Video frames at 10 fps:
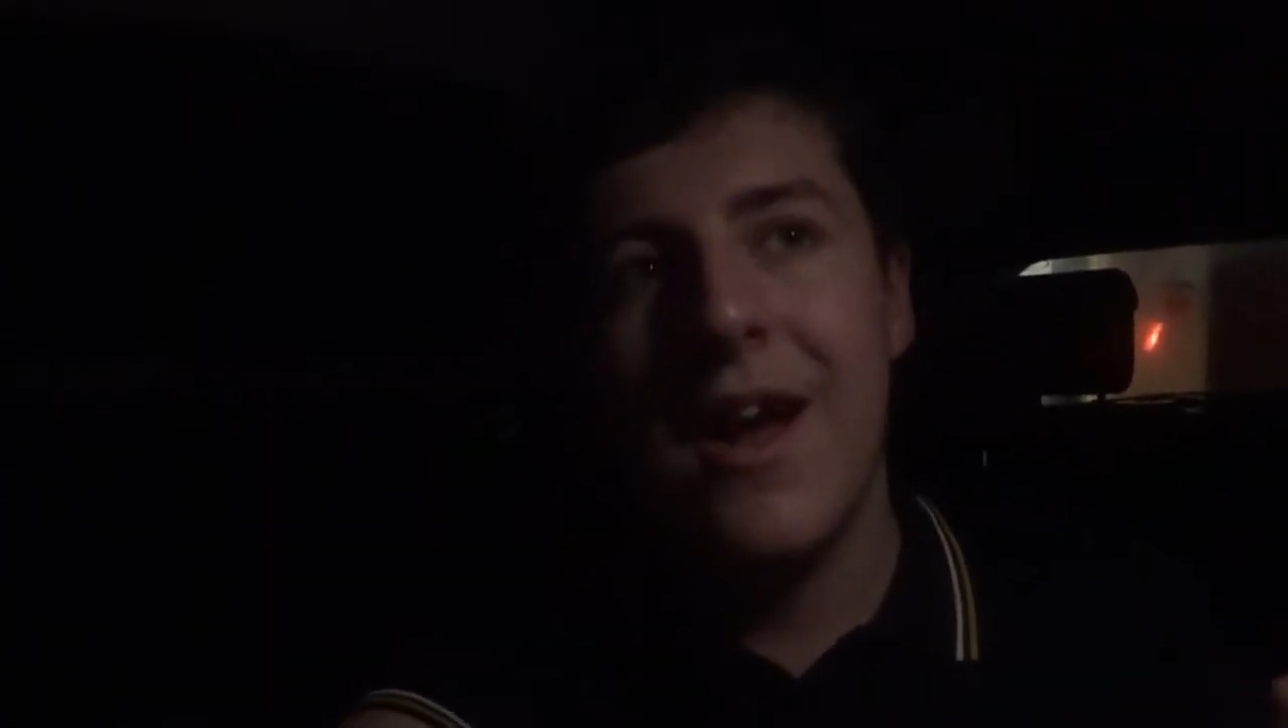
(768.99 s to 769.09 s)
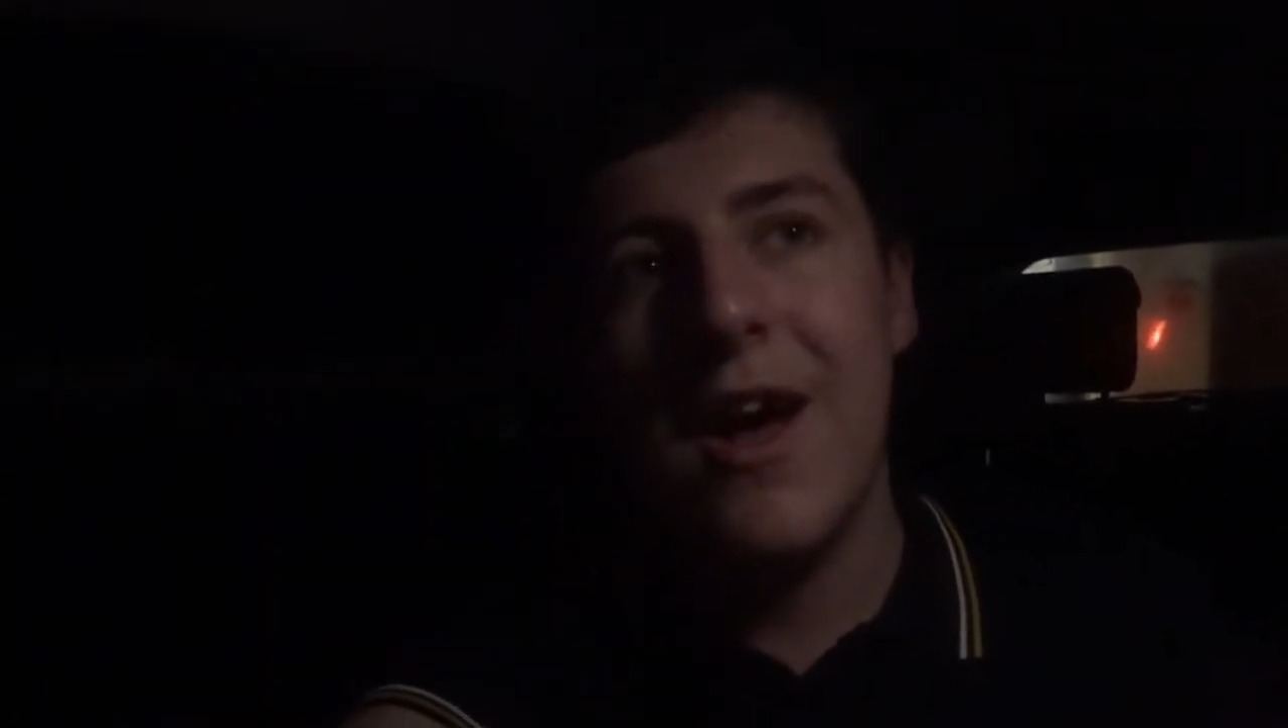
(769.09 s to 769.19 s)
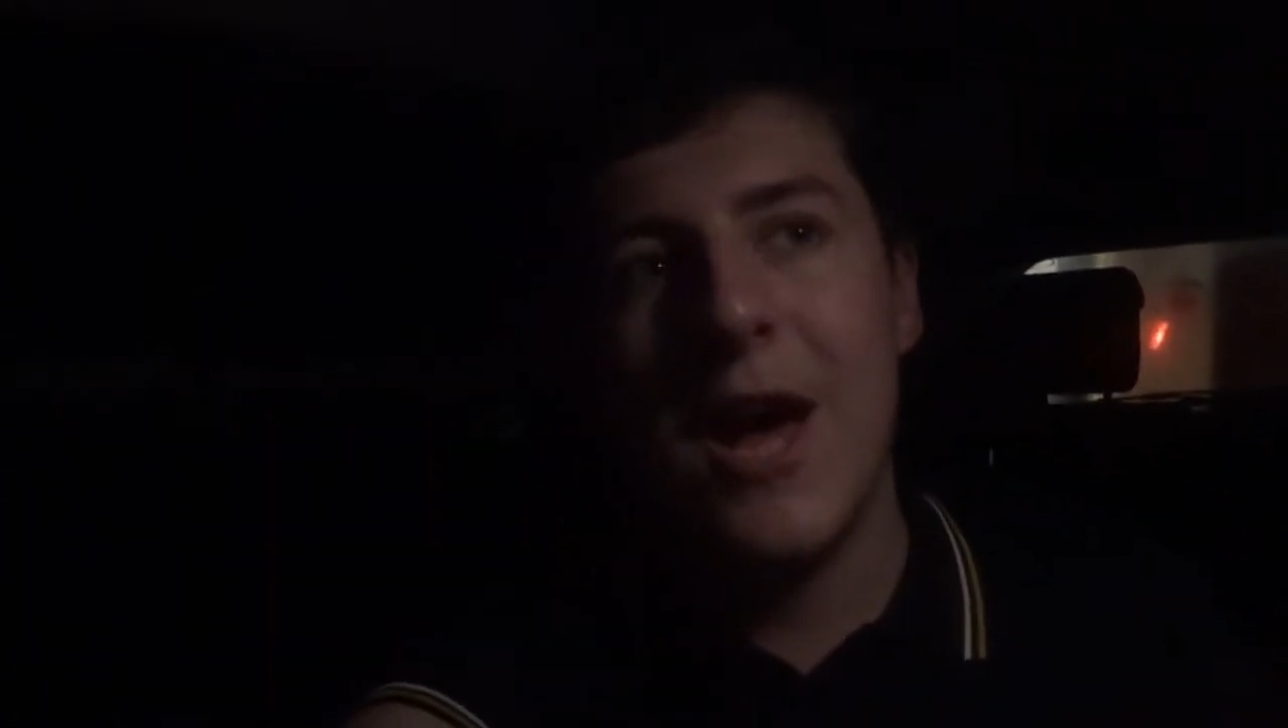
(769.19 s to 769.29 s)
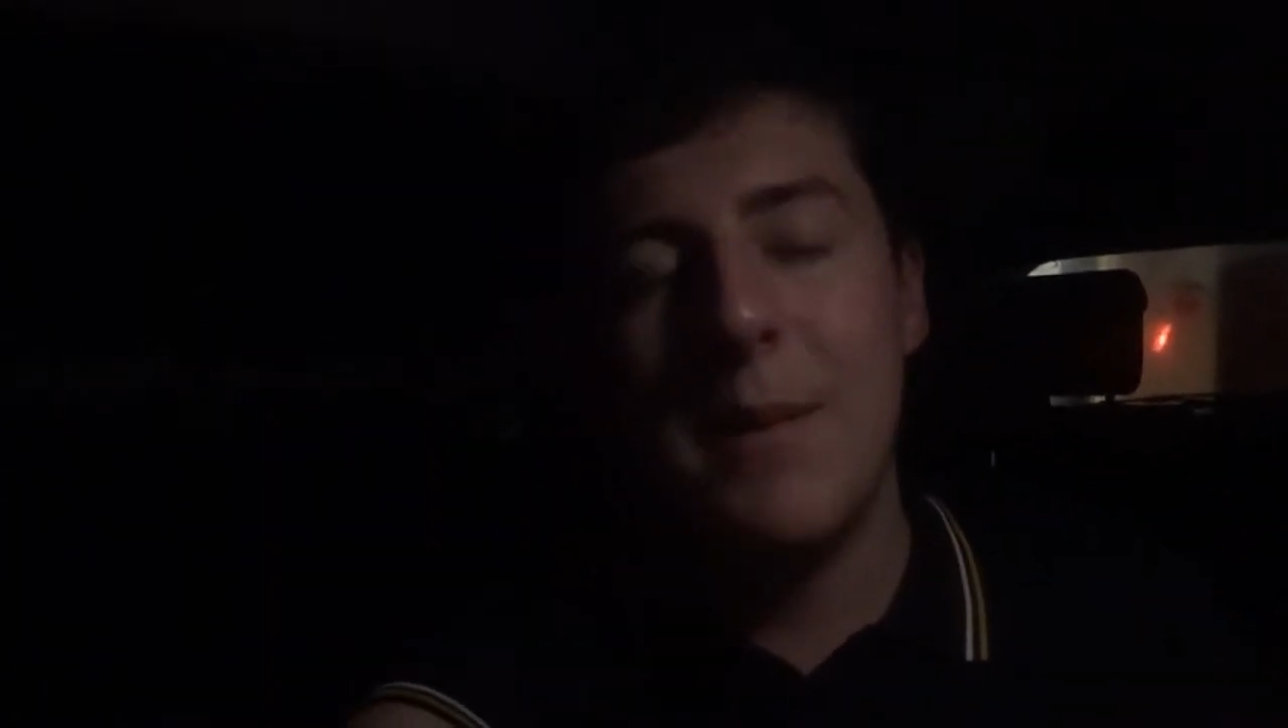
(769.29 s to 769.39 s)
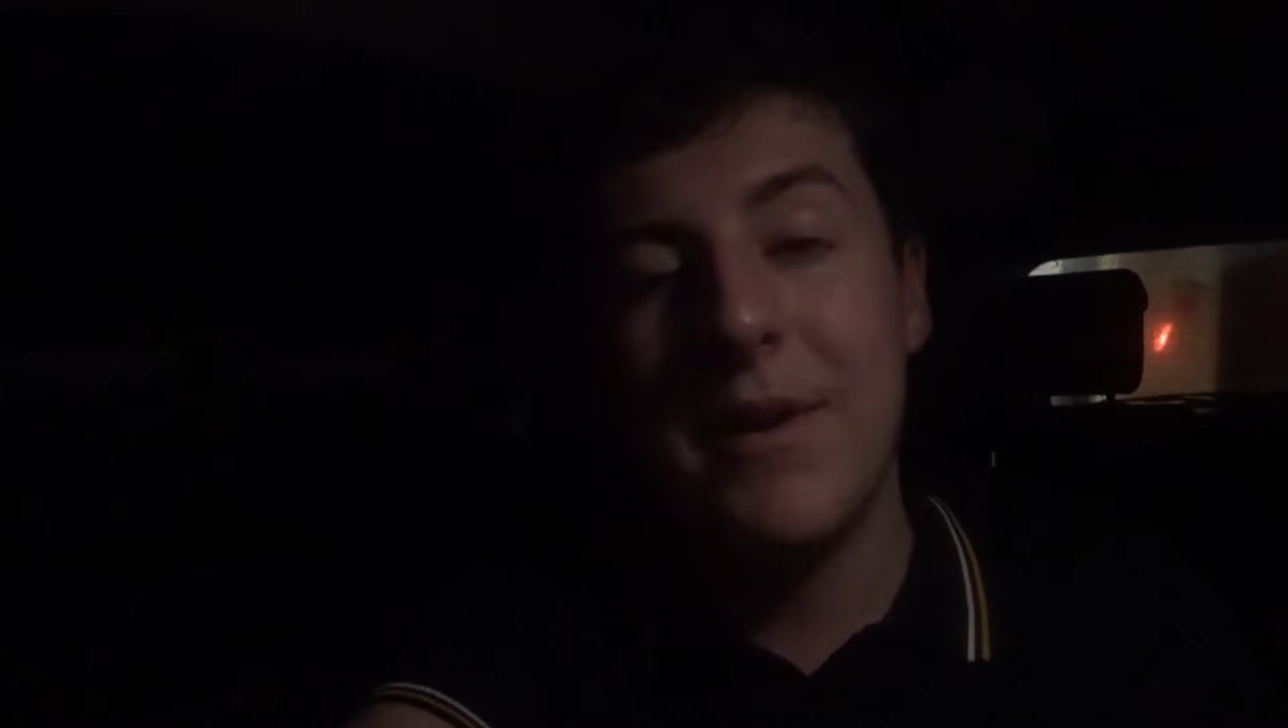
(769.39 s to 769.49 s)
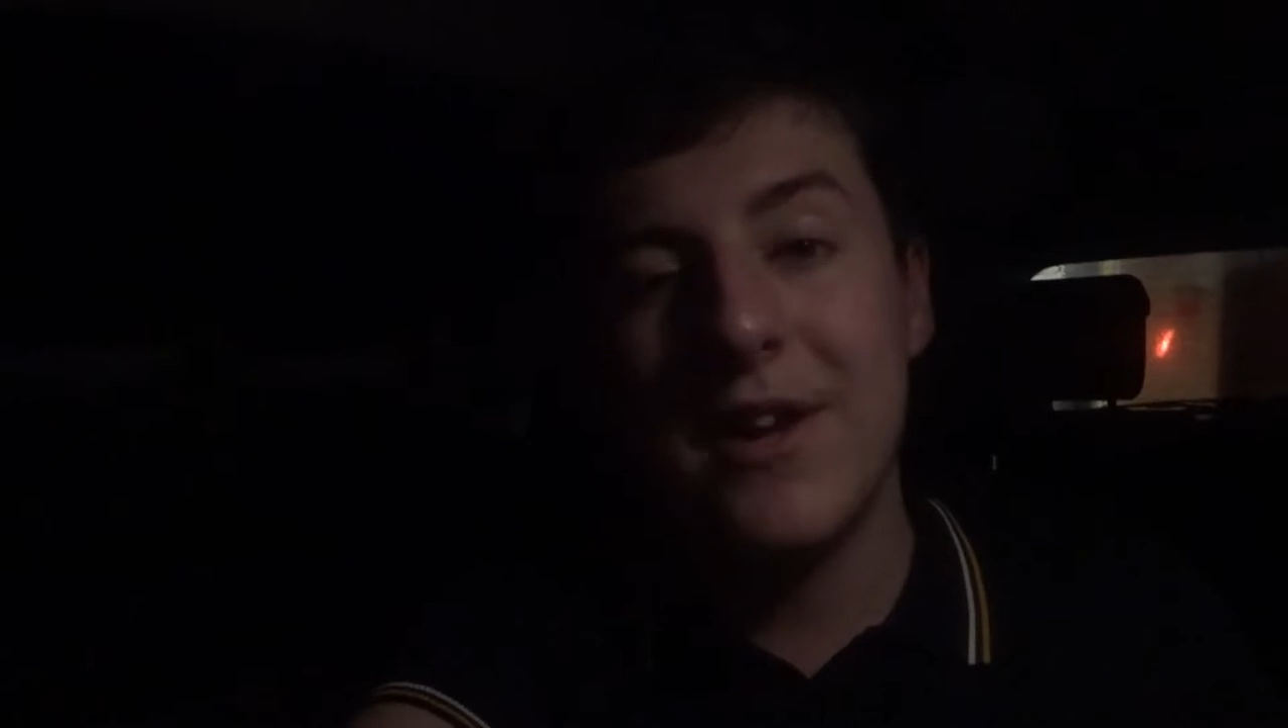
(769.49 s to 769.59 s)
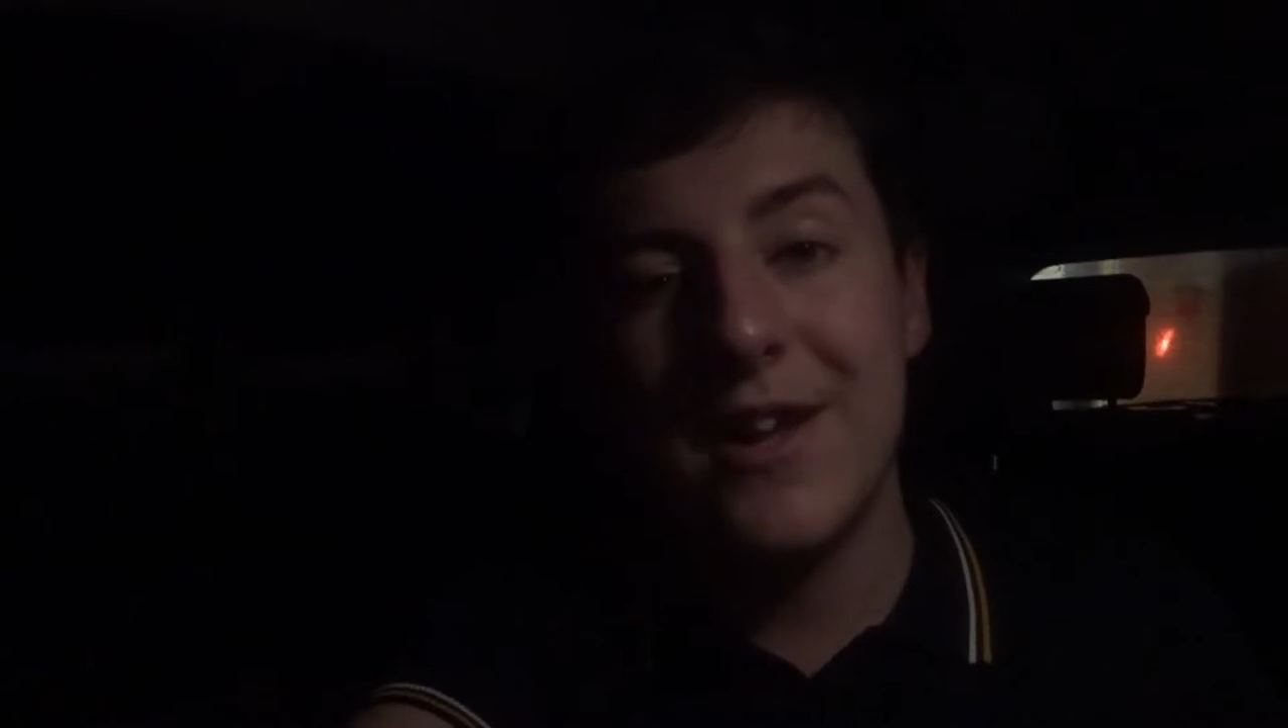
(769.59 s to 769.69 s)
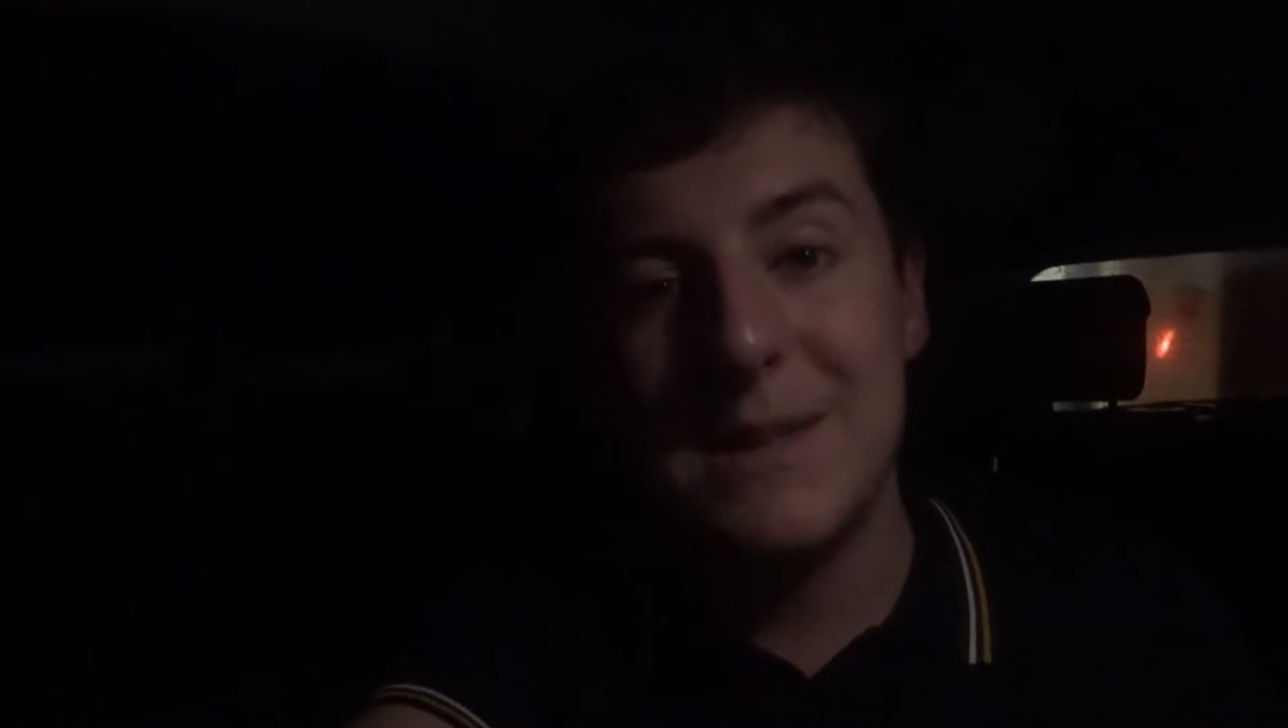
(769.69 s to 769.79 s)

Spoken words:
I'm going to go